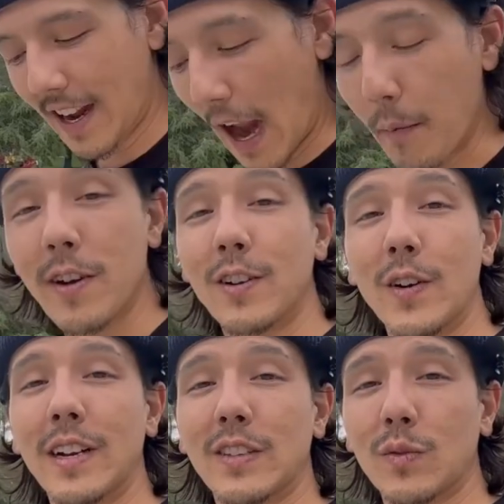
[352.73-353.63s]
and when you're
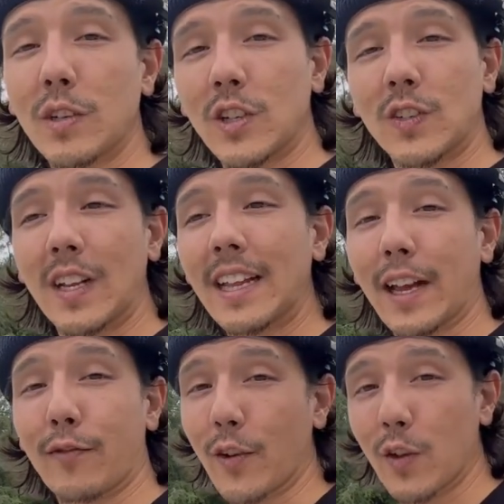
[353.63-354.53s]
doing it switch, you're sitting
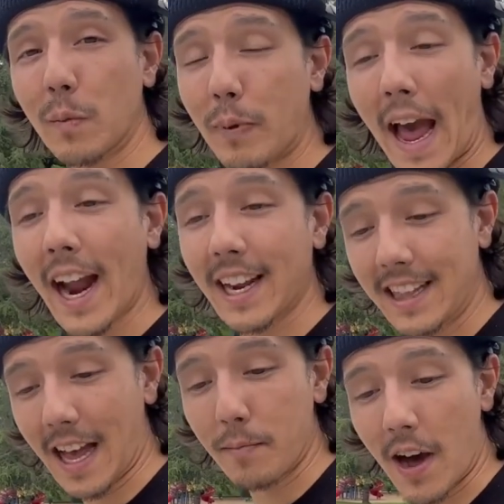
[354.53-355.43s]
like further back in
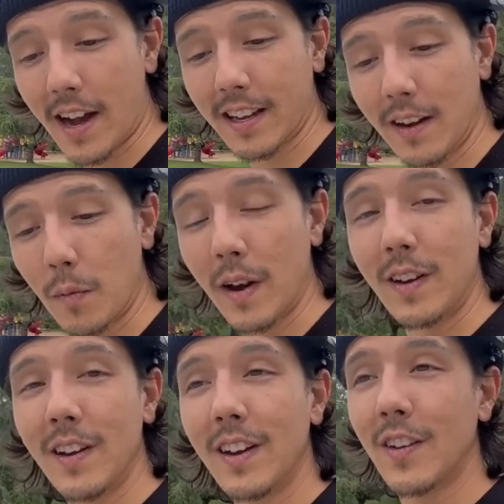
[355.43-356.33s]
that pocket.
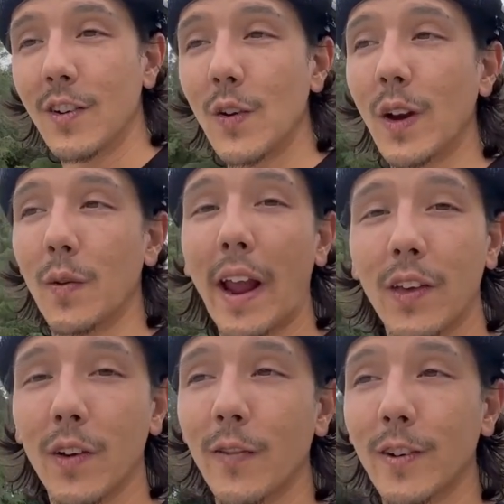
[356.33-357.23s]
When you're doing it
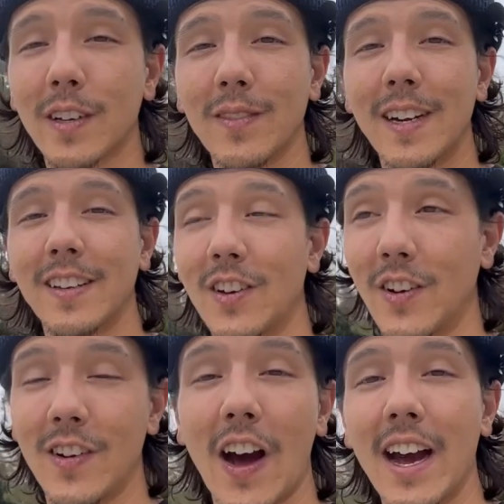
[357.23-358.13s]
regular, for some reason, you're
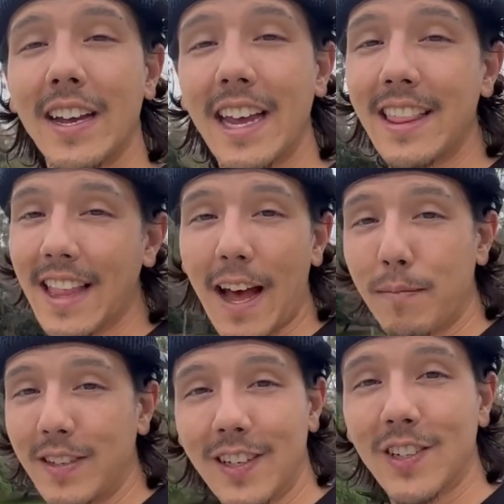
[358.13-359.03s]
not in that
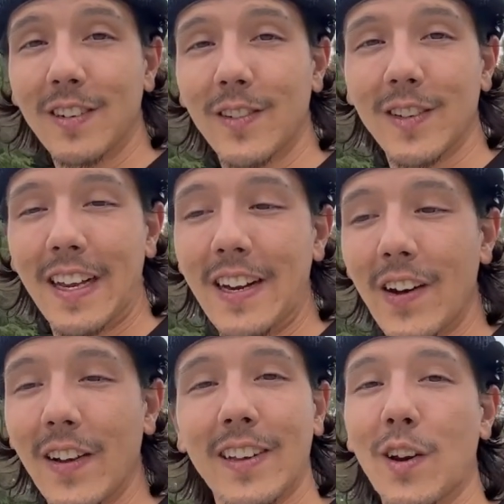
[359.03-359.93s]
position.
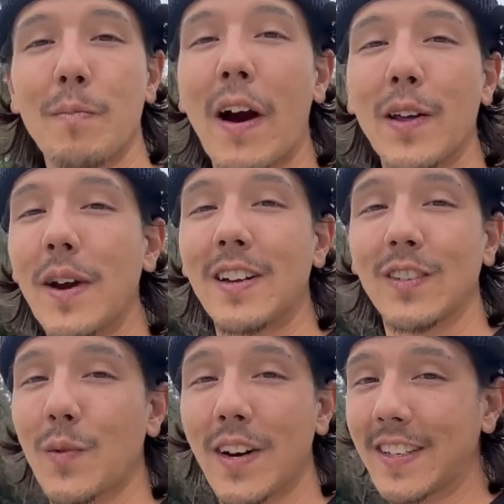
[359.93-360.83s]
It's like your body weight
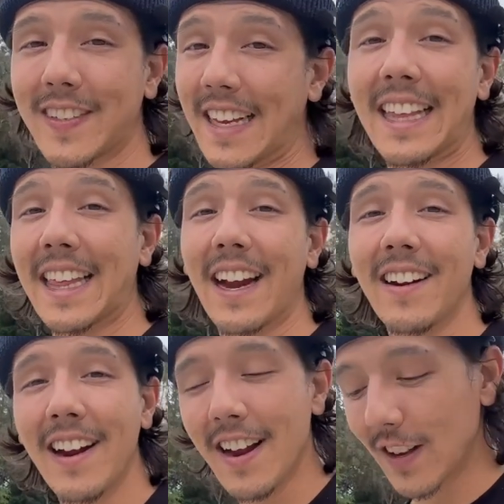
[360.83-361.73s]
doesn't want to sink
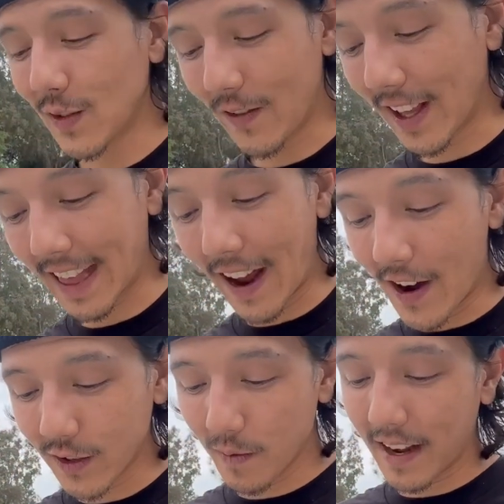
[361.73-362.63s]
there. So I think that also